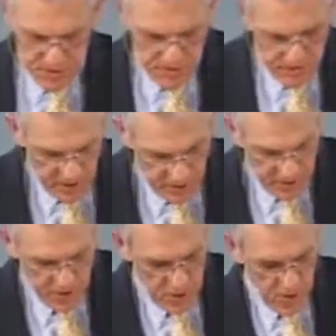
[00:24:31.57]
of
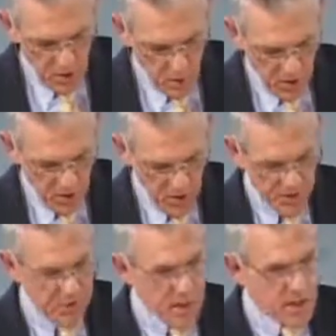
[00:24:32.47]
nature one
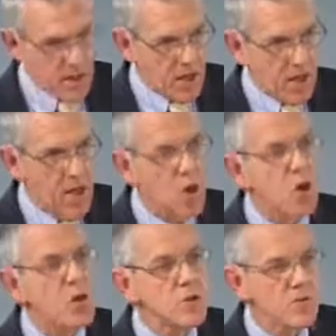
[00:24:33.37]
with mankind
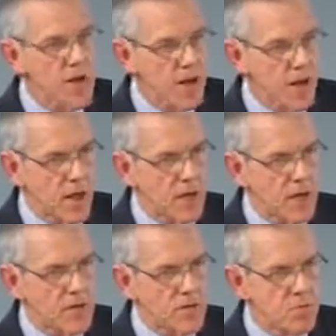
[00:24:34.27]
cultivating it
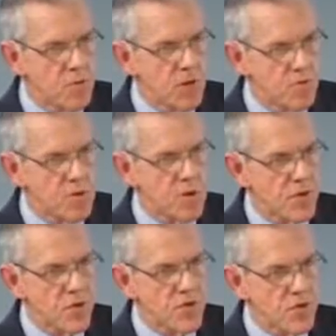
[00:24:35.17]
to bring forth
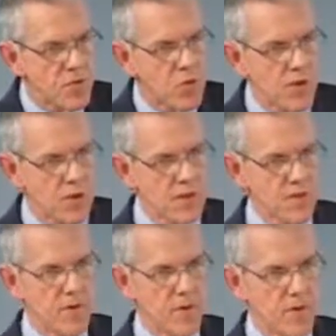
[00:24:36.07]
its full
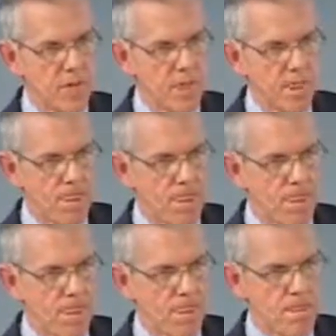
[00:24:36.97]
productivity?
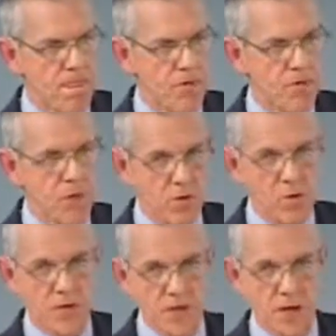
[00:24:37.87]
Now, you know
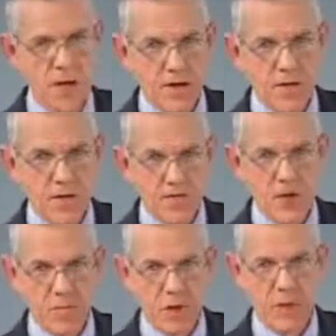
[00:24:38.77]
which side the
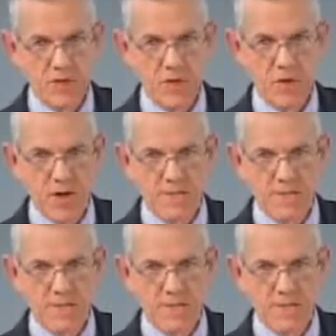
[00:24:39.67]
environmentalists are on.